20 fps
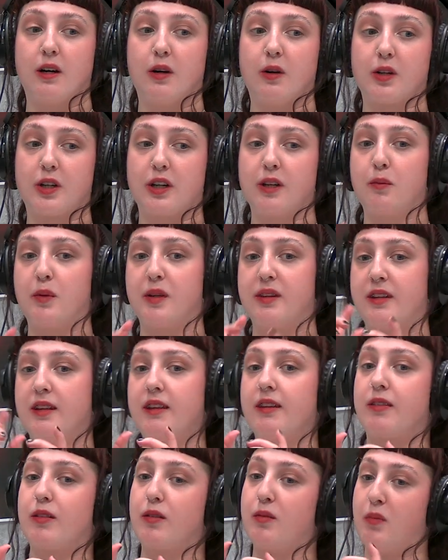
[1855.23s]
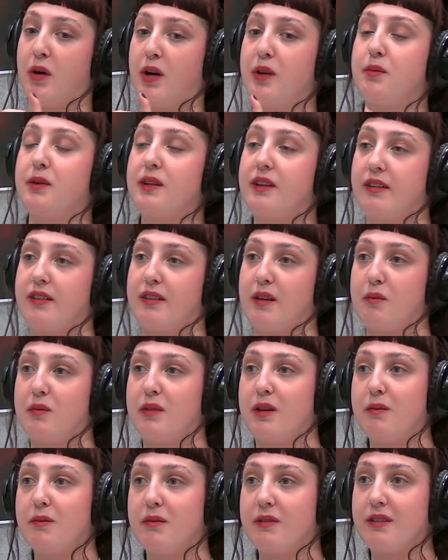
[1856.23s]
okay, but these might be the
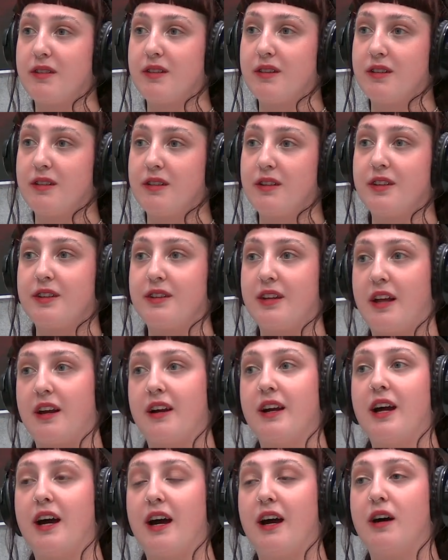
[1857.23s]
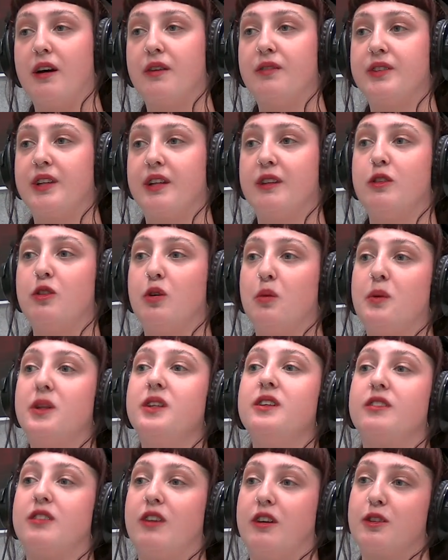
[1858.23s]
symptoms that I have that
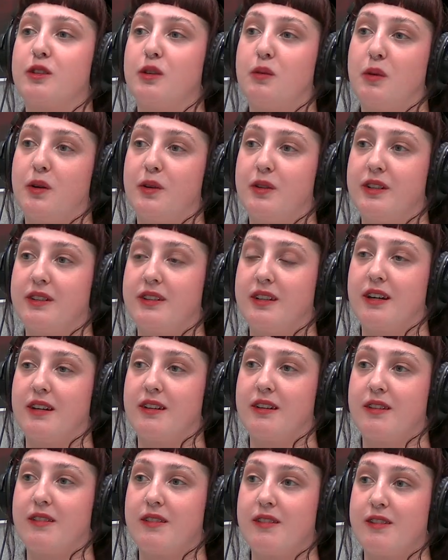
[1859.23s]
nobody talked about it yet.